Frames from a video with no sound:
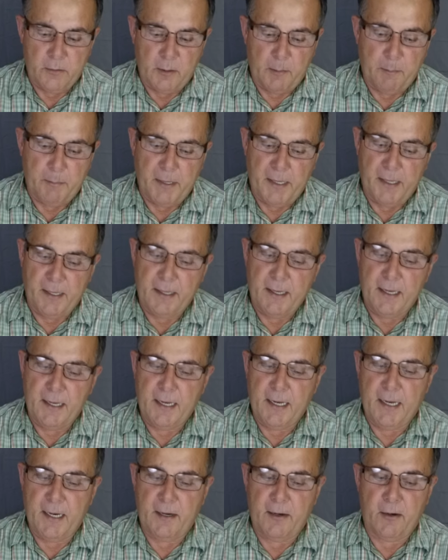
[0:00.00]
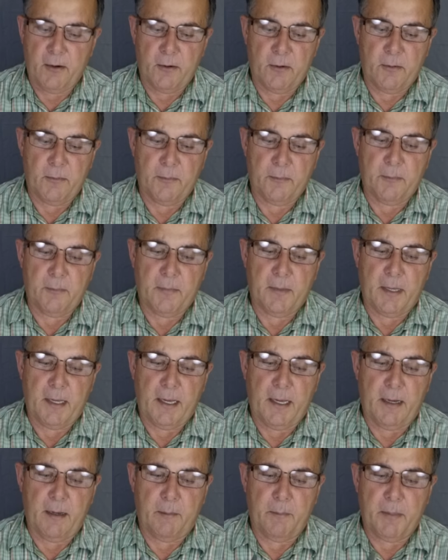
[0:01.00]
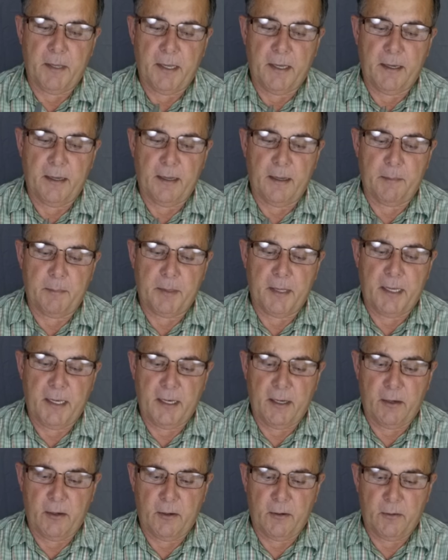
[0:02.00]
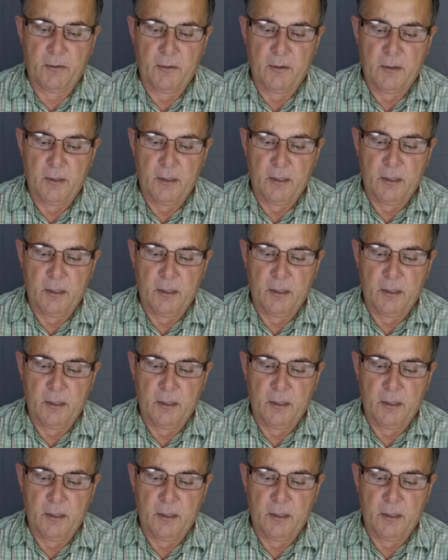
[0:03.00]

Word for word: There's a bud here and a bud up here.